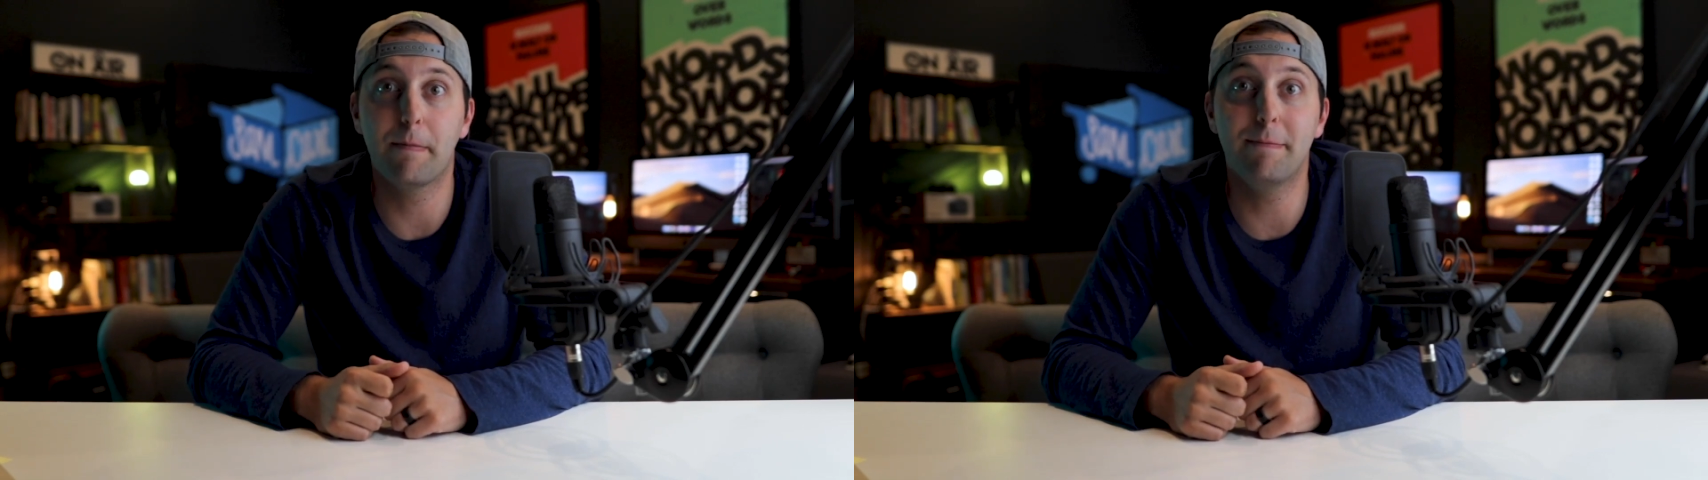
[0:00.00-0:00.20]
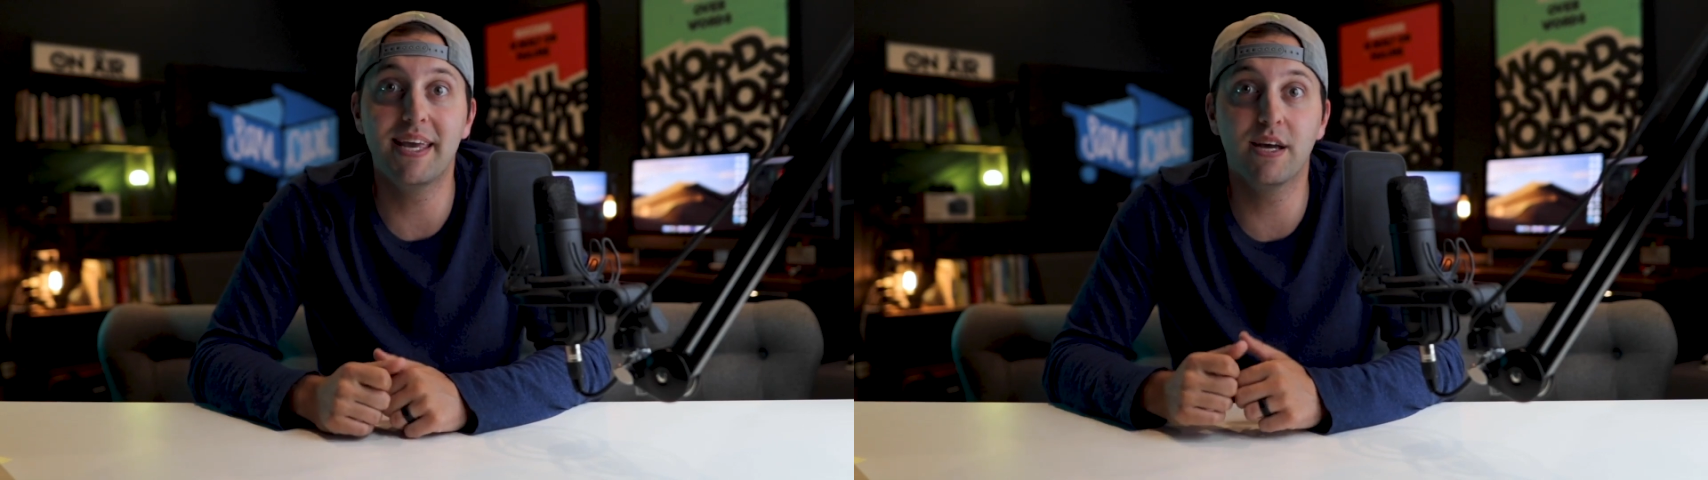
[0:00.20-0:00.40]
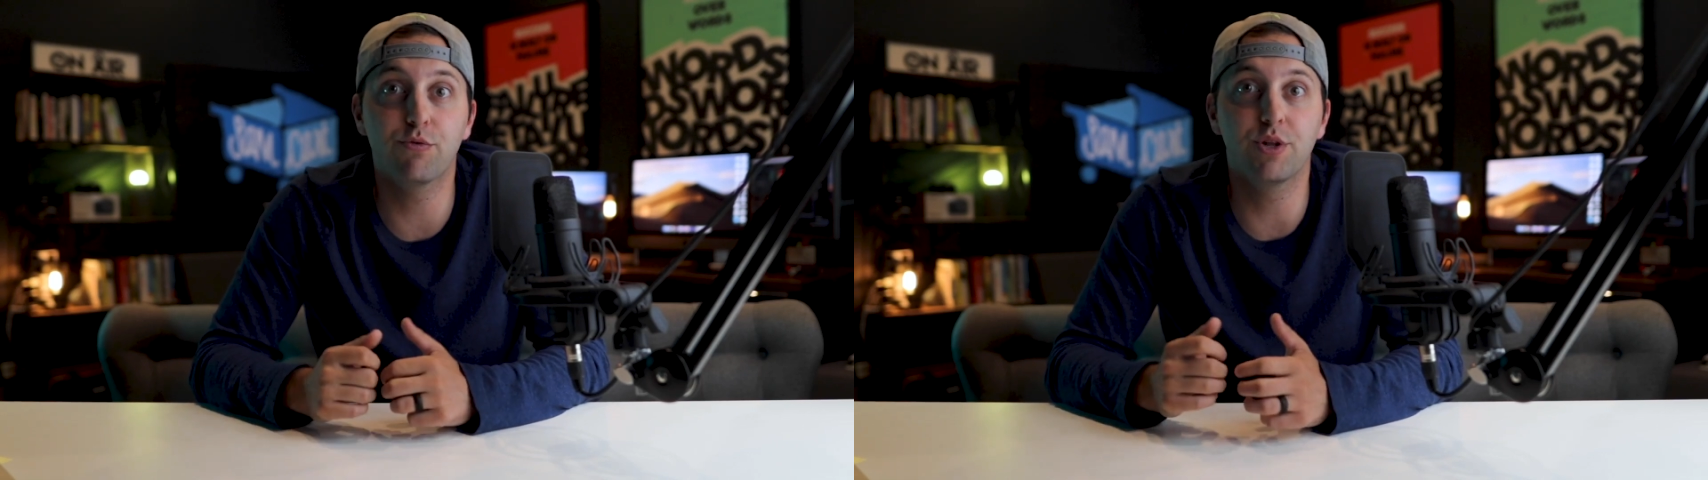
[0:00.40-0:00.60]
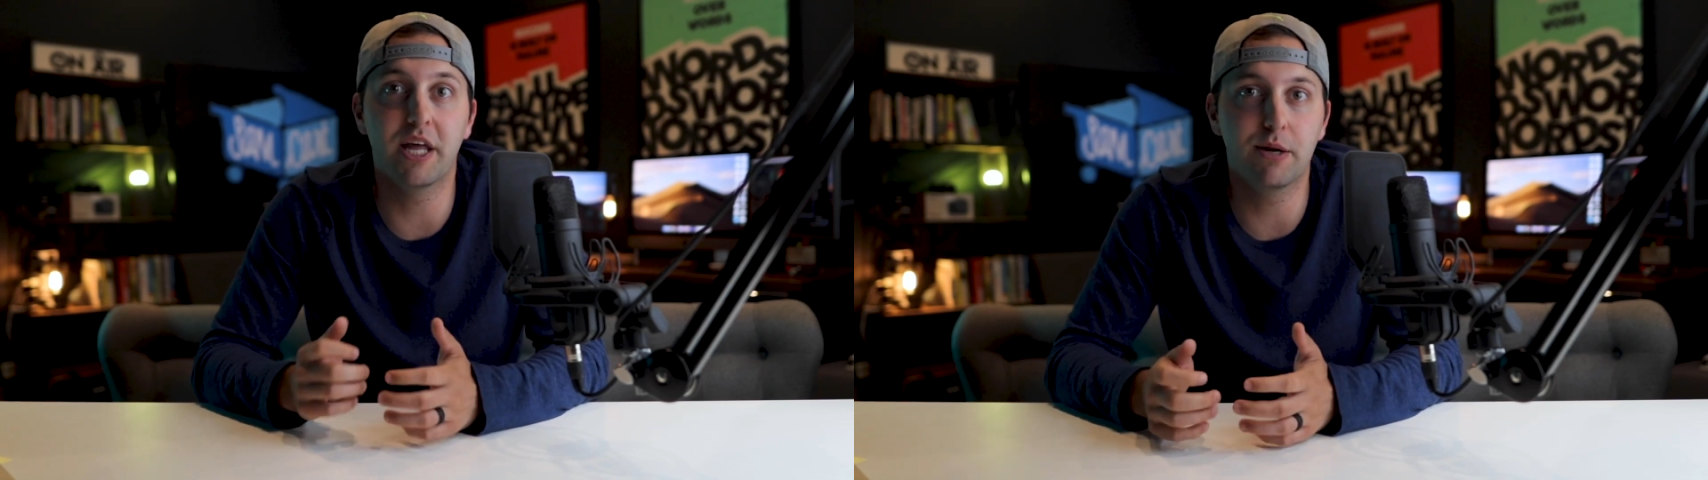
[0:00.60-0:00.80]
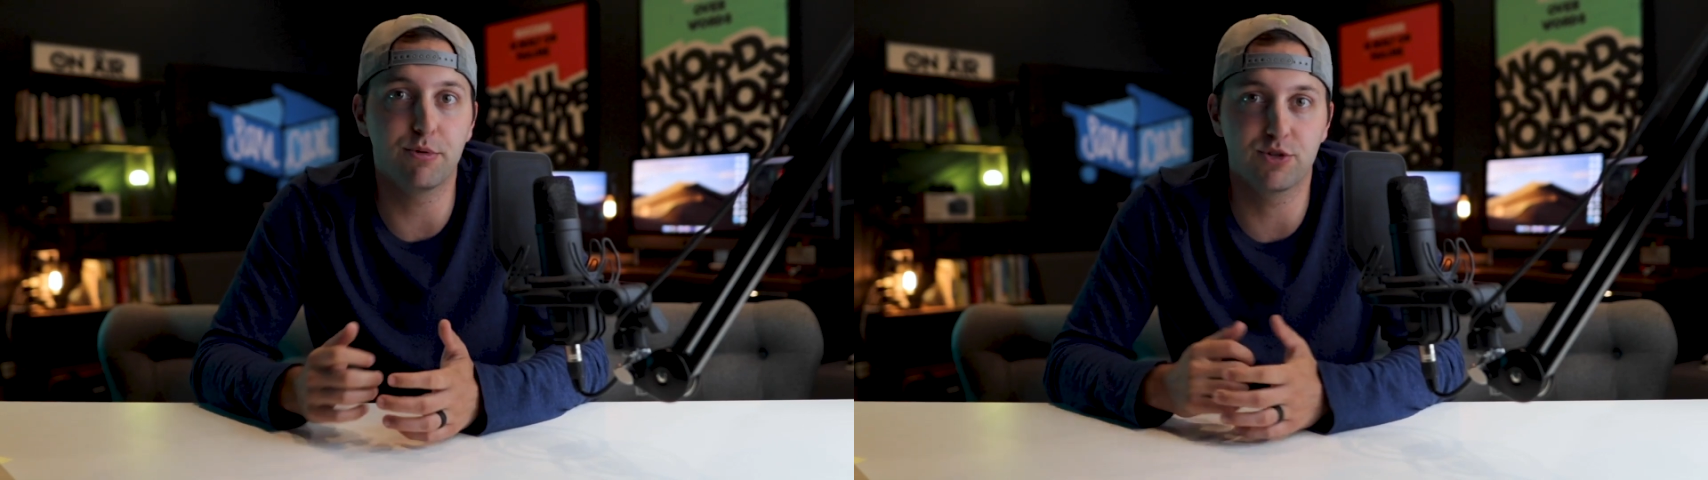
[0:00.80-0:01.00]
make it
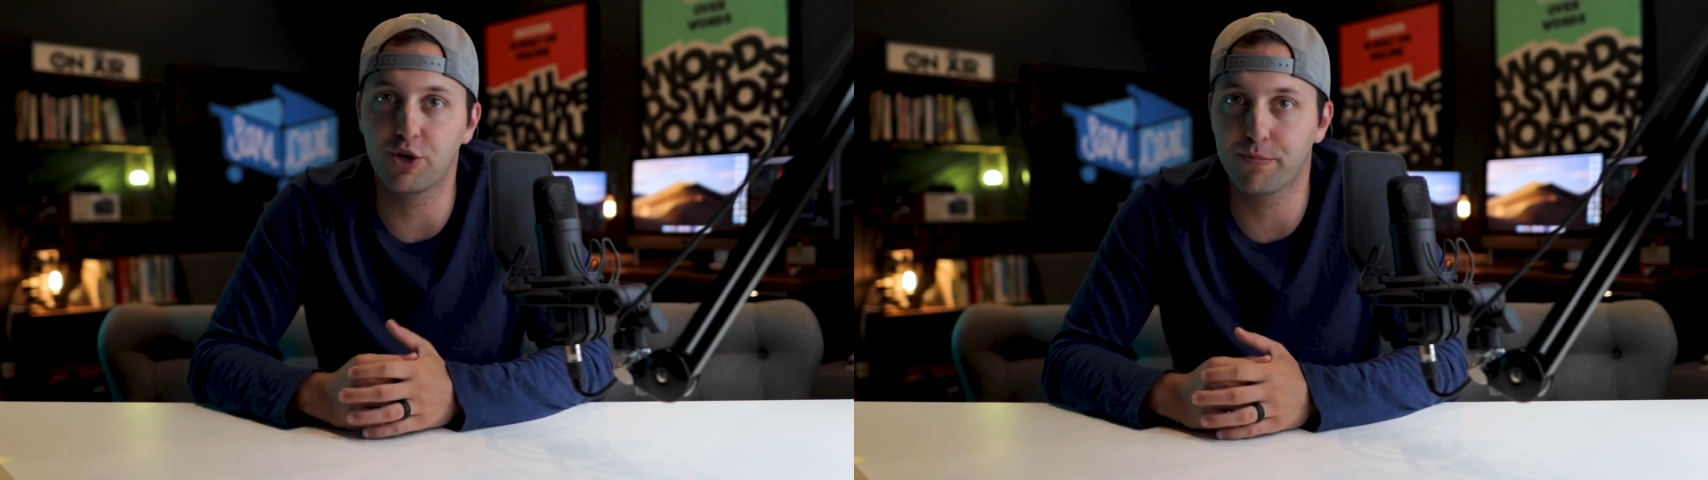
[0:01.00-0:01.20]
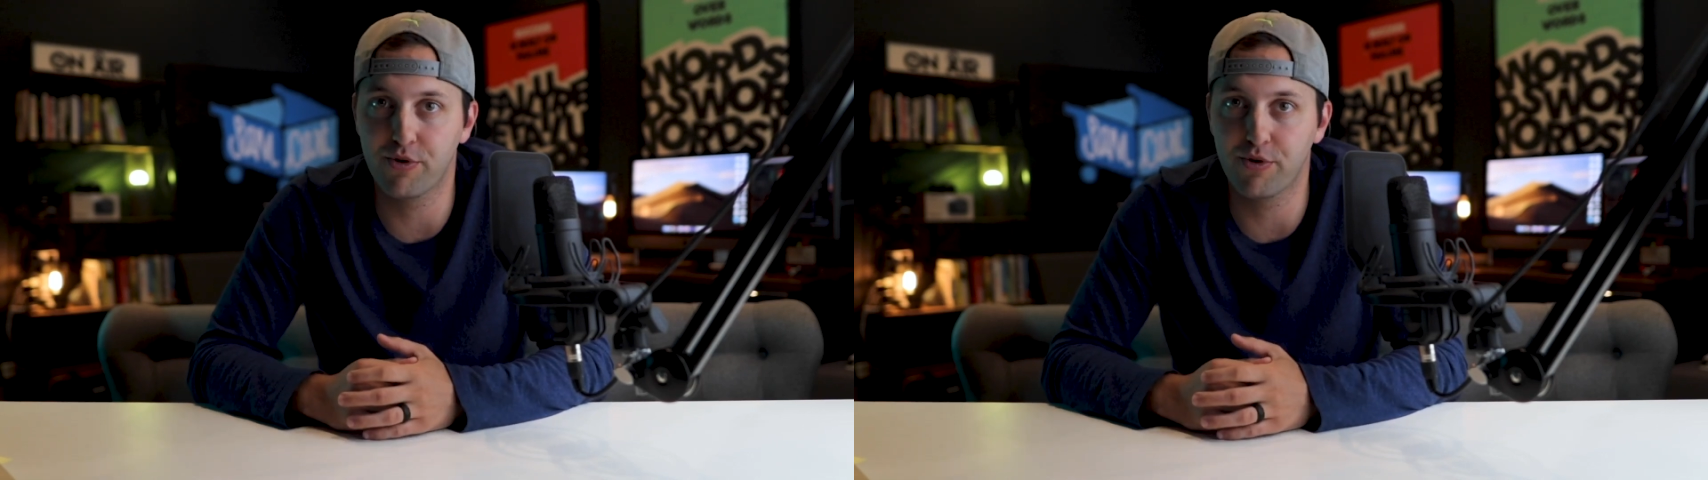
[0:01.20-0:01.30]
relatable to your